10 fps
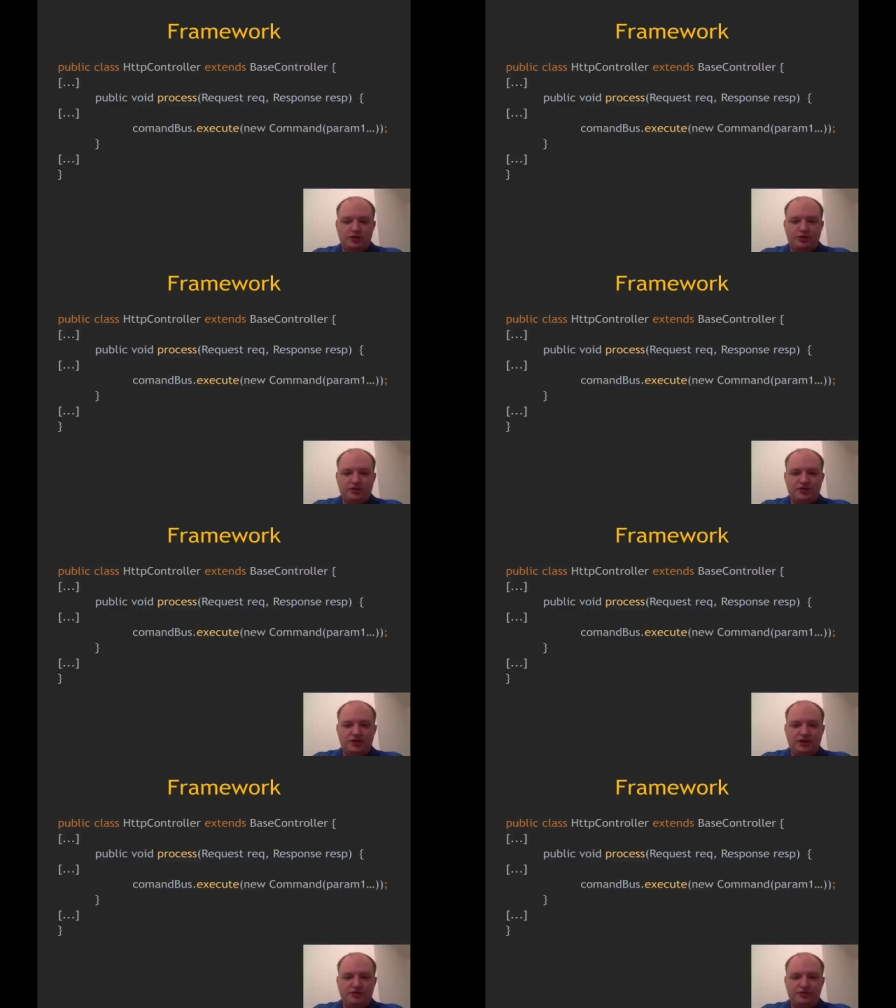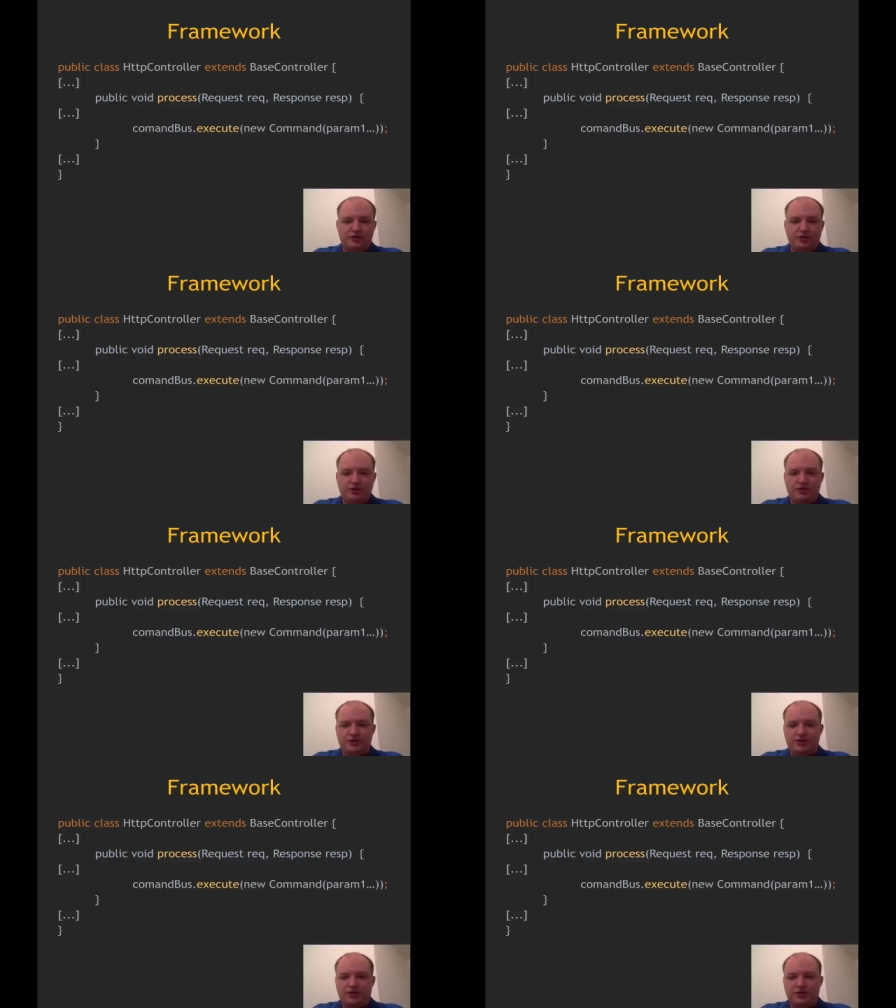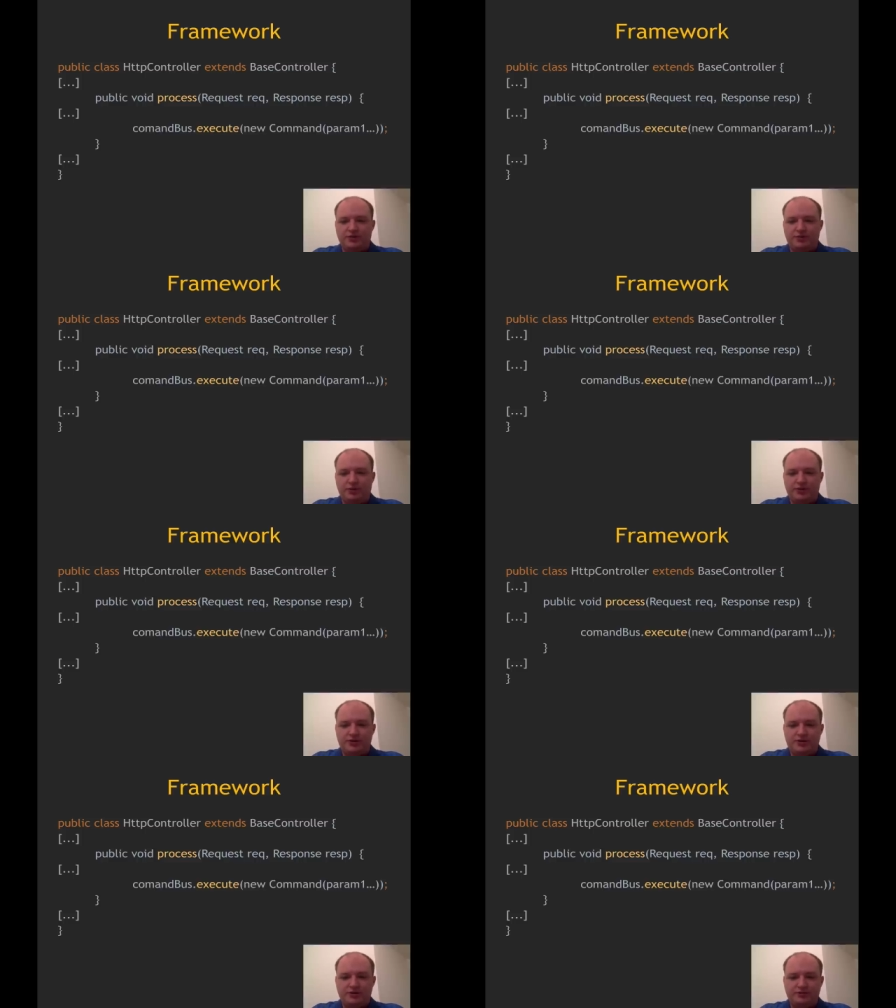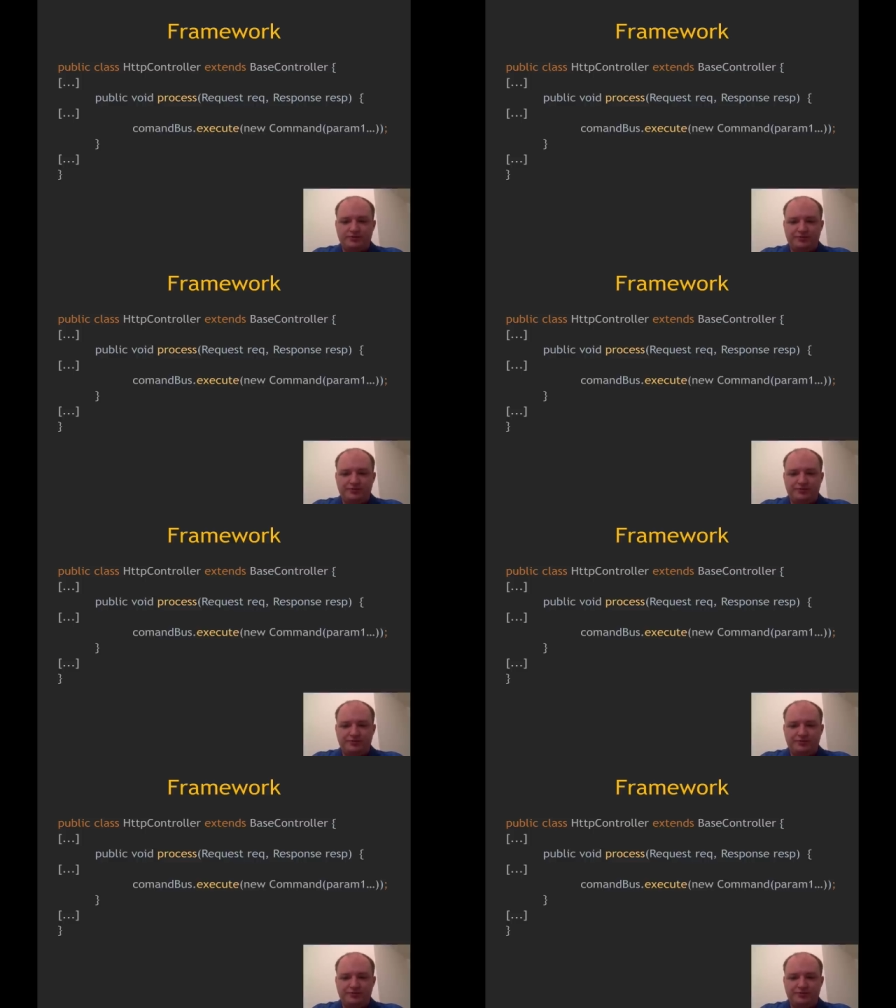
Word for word: receive request and response.